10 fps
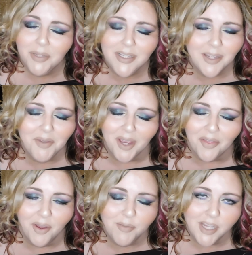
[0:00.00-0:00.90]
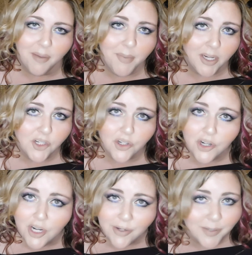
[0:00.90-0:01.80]
Give me a thumbs up. Make
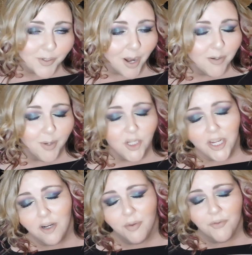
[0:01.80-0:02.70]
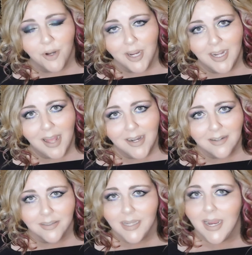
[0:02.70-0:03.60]
sure you subscribe to my channel before you get out of here
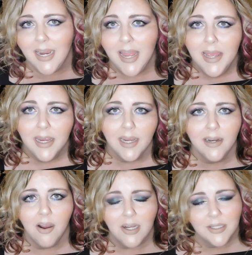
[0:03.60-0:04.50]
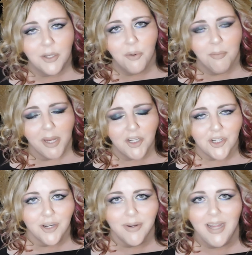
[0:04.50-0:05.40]
today. And also make
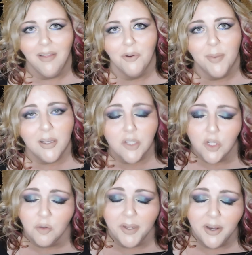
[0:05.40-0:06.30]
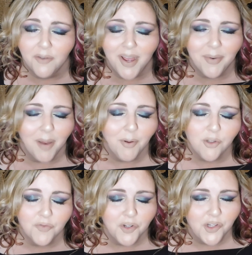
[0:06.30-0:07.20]
sure you ring that little bell so that you'll be notified when I
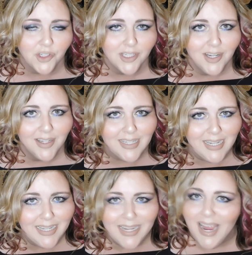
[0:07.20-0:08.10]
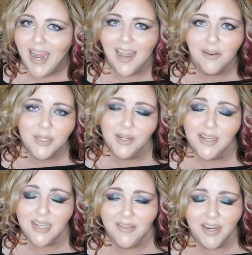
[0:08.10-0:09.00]
post future content. And I will see you
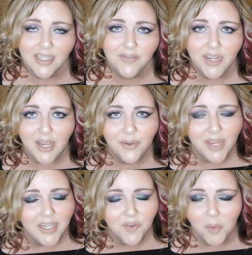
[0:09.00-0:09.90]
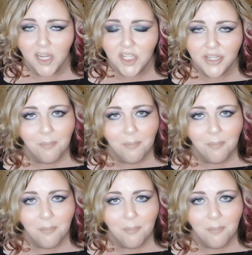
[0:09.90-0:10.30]
guys in the next video. Thanks for watching.